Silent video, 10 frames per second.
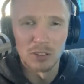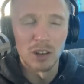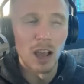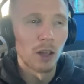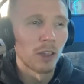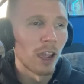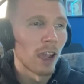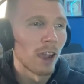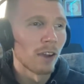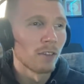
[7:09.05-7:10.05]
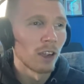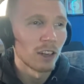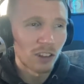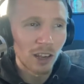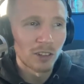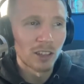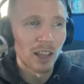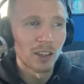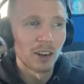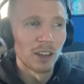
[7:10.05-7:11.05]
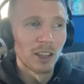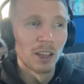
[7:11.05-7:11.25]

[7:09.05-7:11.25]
and now they have a child together.